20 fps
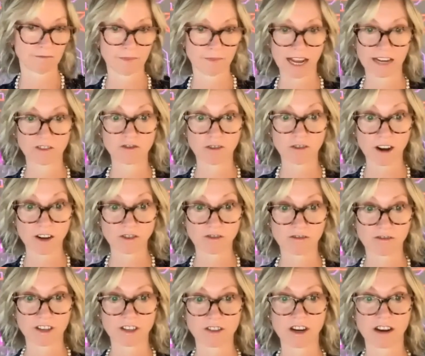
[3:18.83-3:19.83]
and
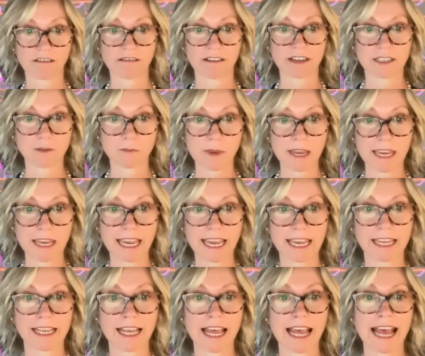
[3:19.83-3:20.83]
treasury, generally
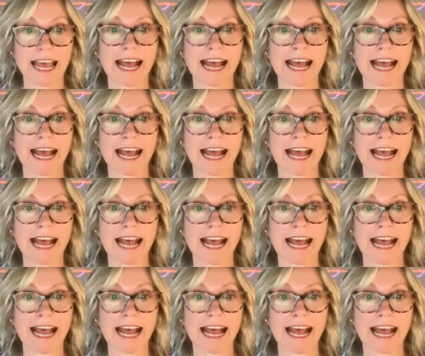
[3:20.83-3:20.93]
speaking.